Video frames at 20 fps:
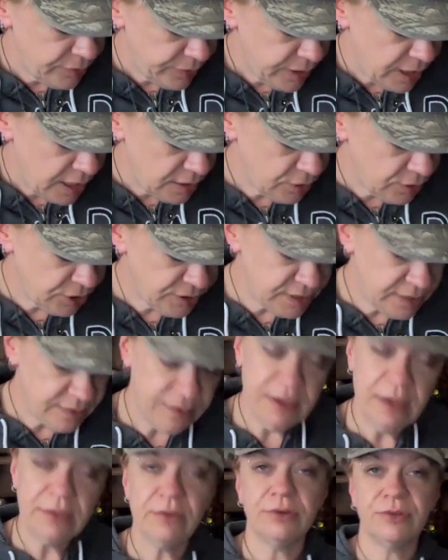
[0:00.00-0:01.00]
I looked at
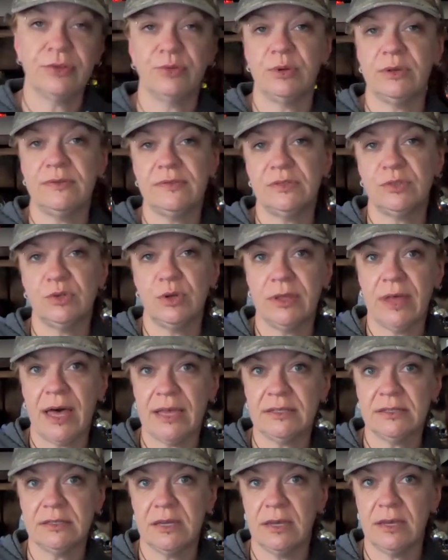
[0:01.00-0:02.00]
the other thrift store
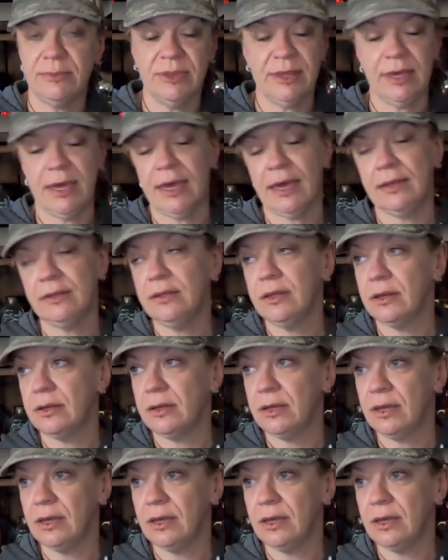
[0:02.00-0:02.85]
last time and they had none.